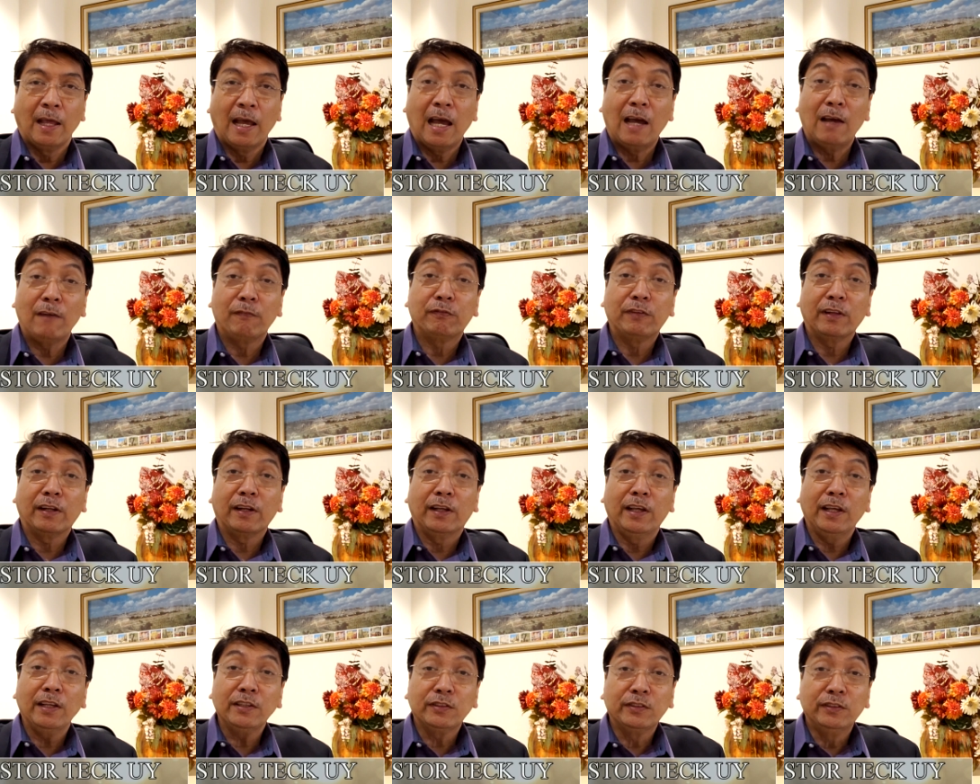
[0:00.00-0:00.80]
After
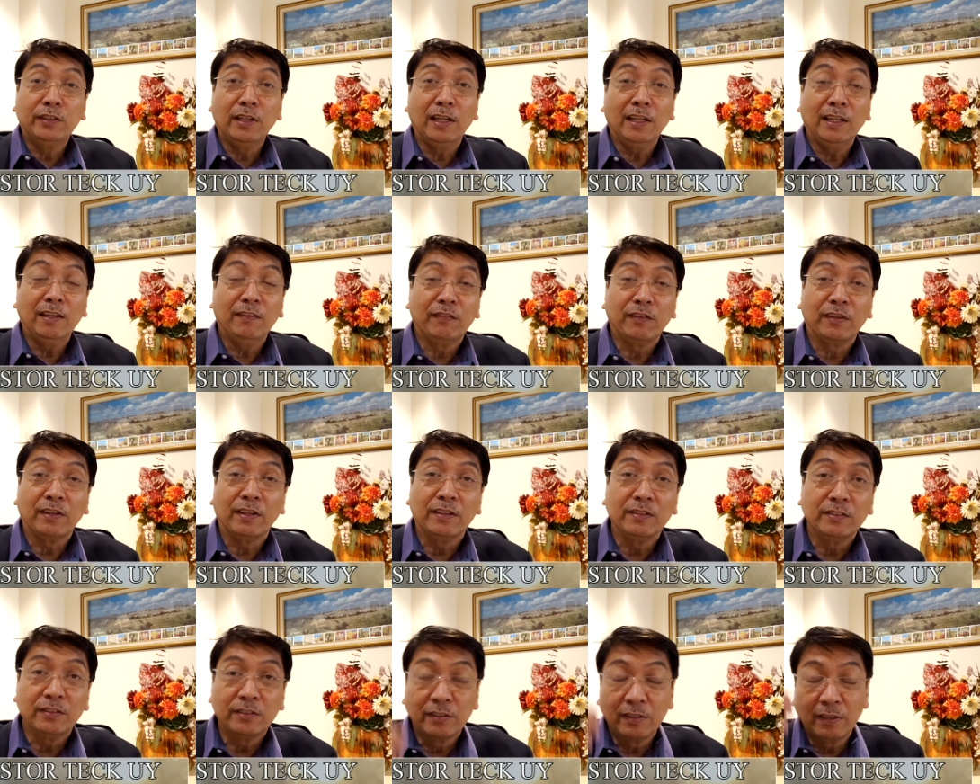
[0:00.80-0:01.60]
his
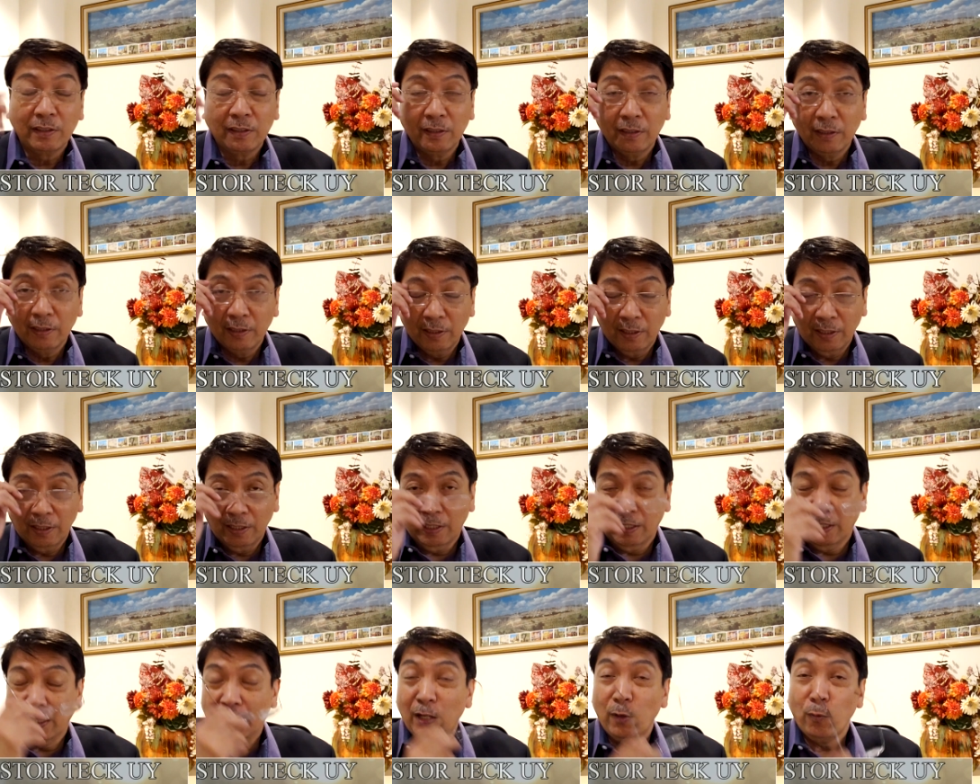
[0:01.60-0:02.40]
deliverance,
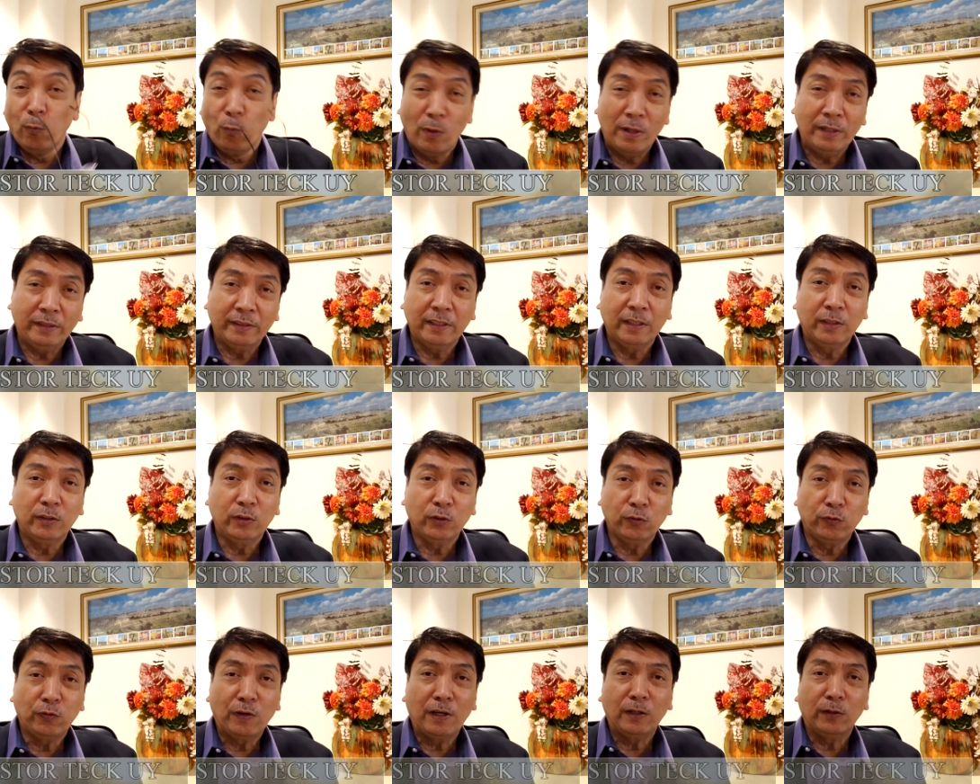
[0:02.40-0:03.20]
he
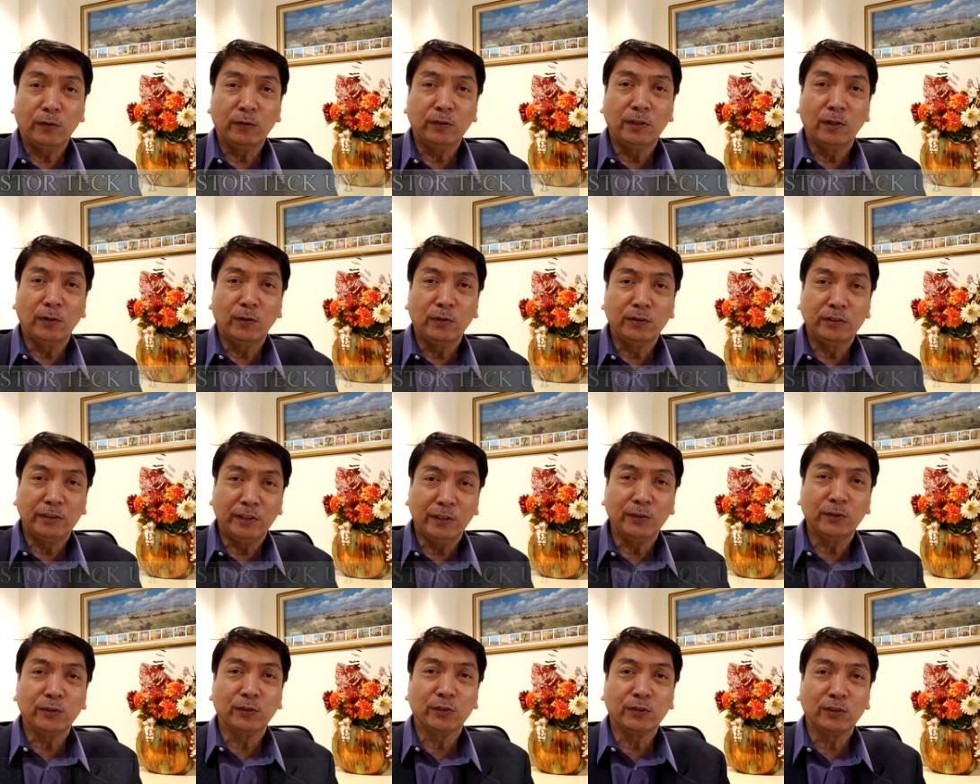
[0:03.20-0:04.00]
wanted to follow the Lord
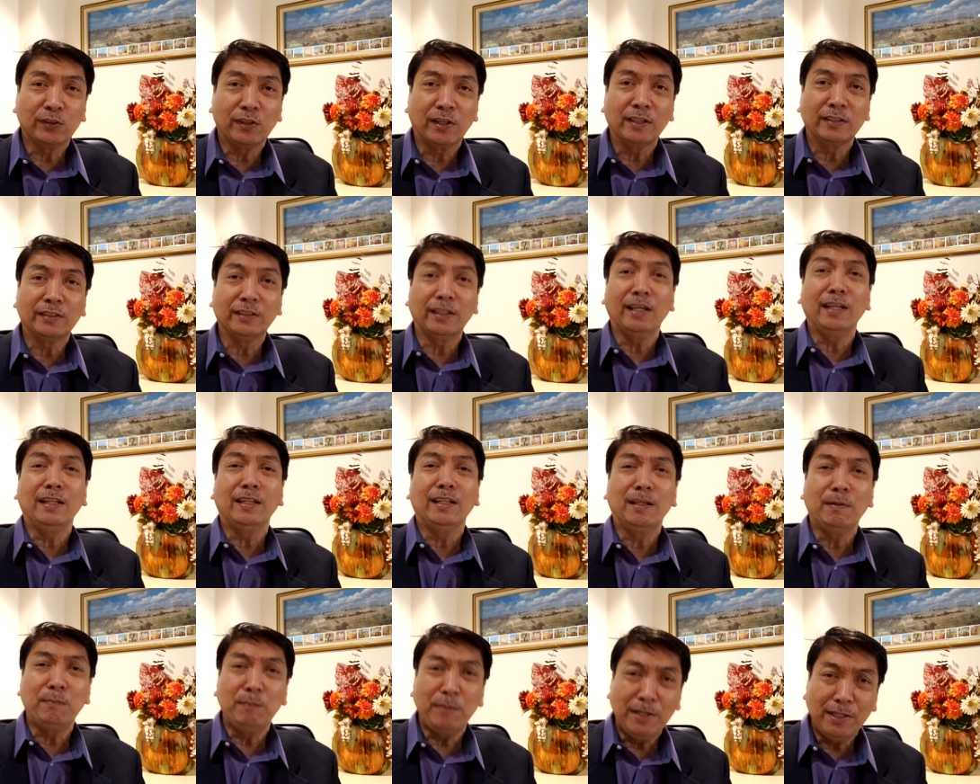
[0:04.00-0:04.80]
Jesus Christ
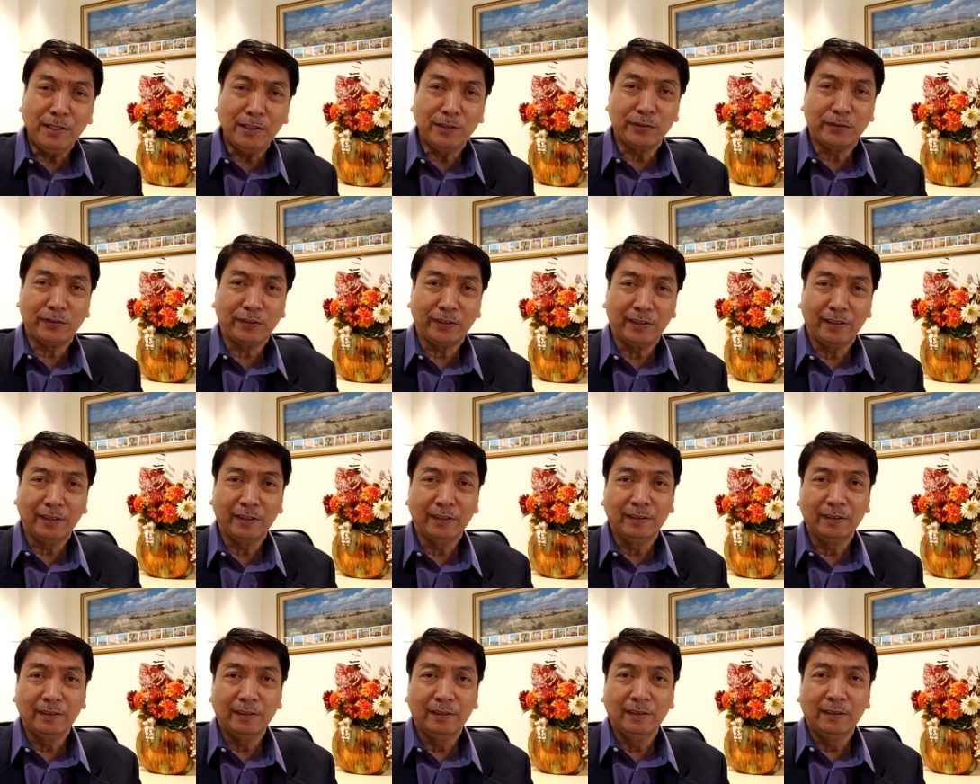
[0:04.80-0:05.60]
in the ministry.
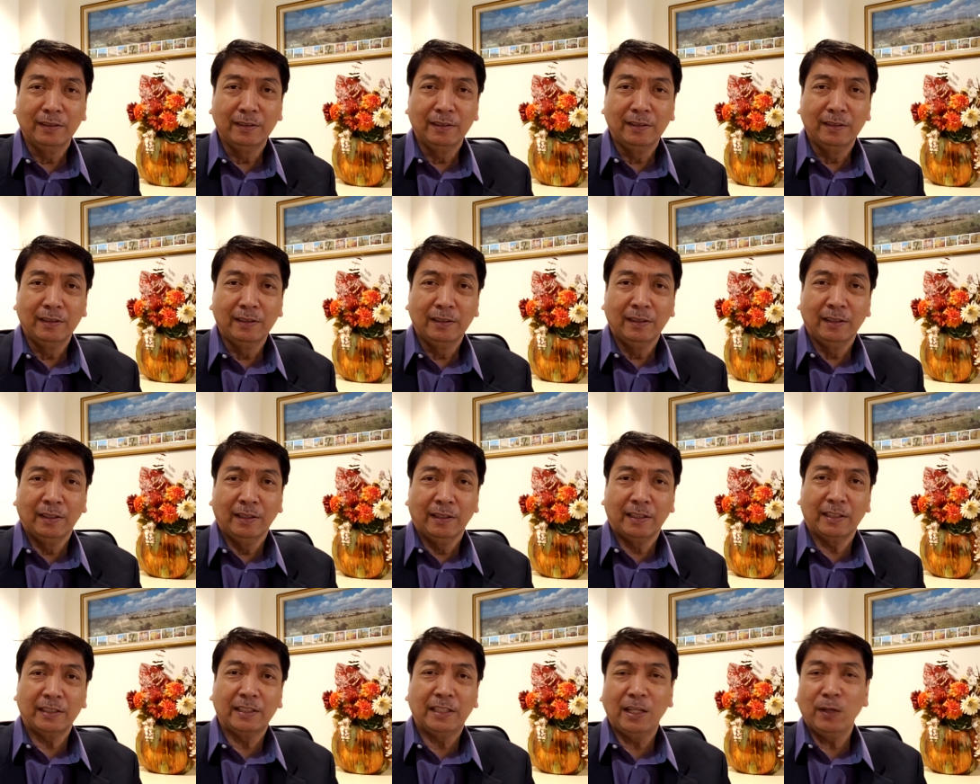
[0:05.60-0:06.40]

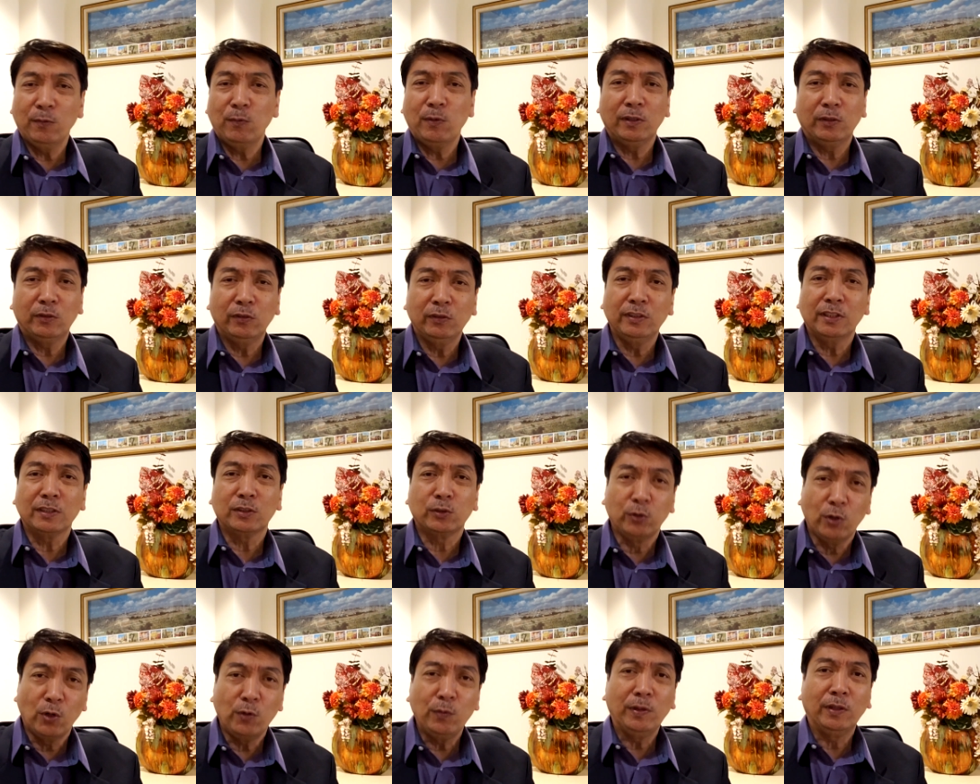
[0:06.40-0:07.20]
That he wanted to
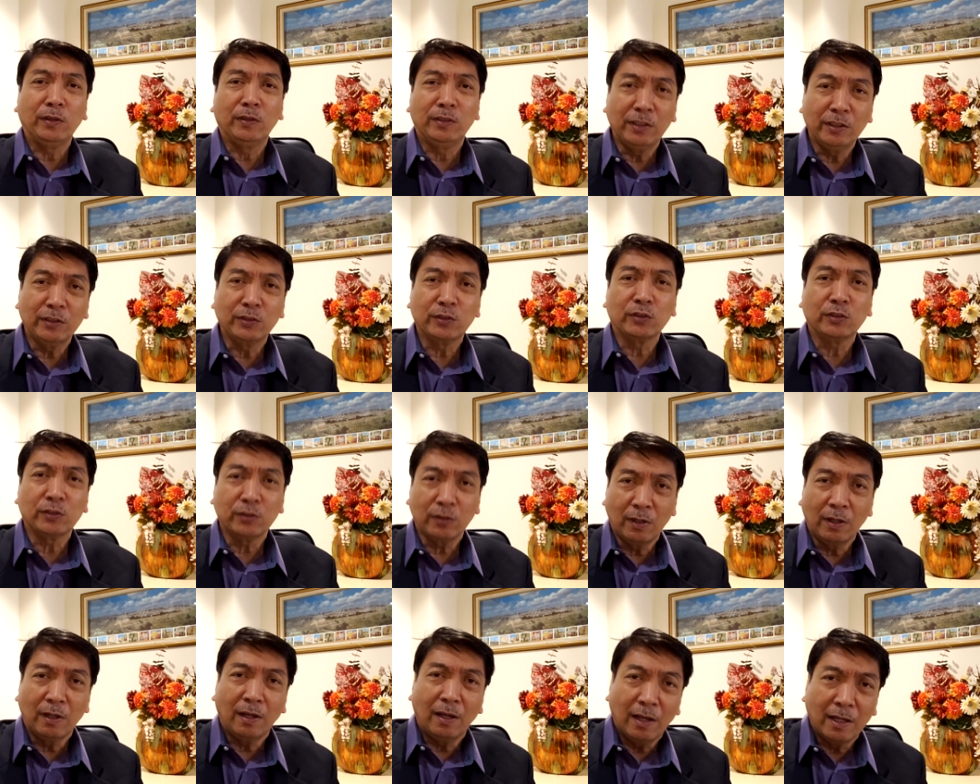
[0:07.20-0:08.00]
just go with
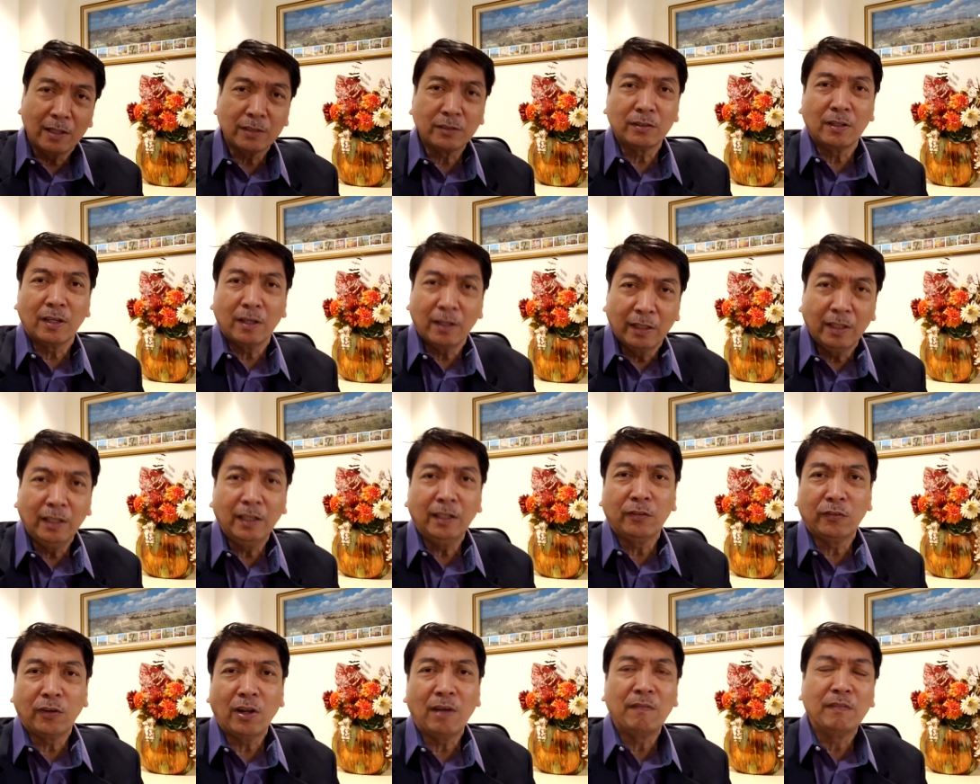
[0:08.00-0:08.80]
Jesus as uh,
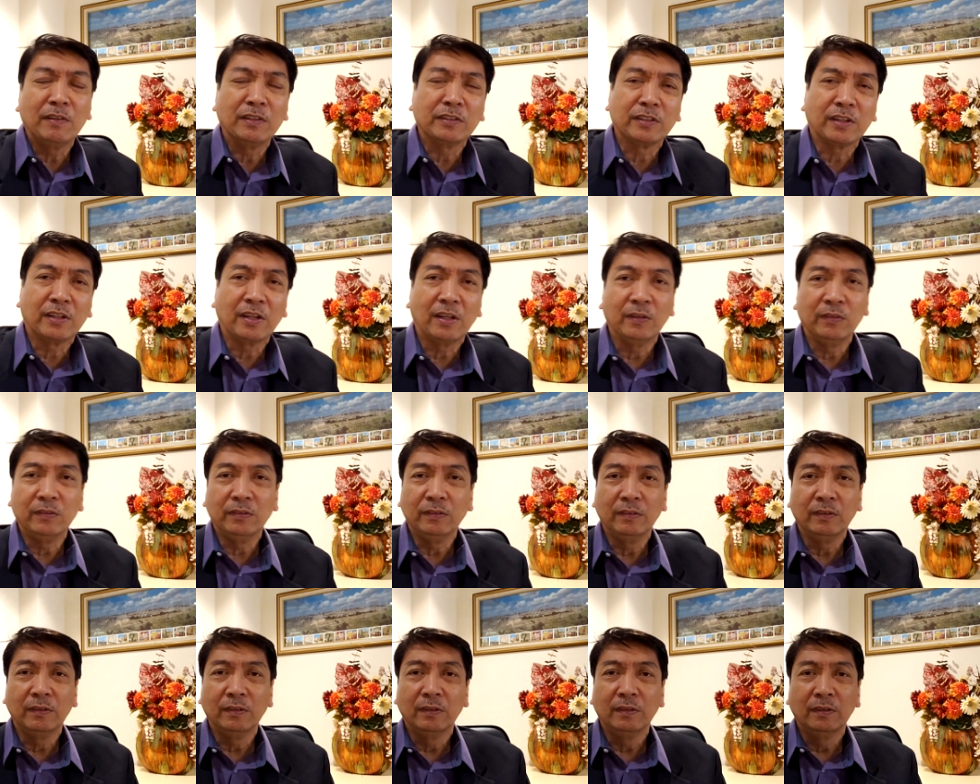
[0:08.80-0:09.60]
he travels
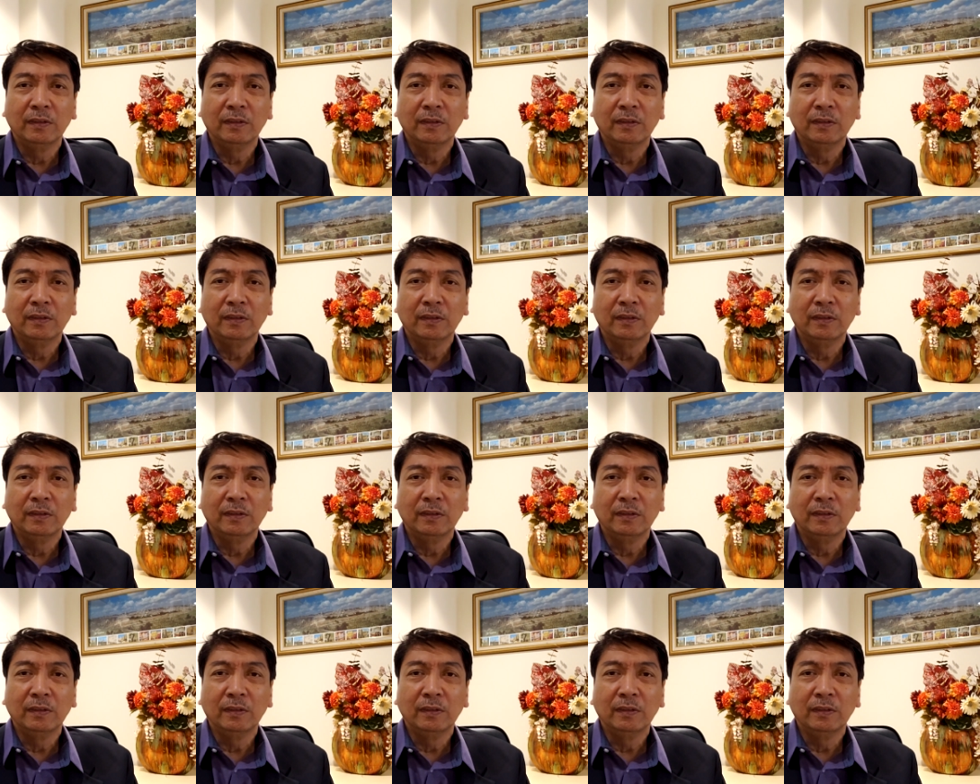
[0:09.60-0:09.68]
around.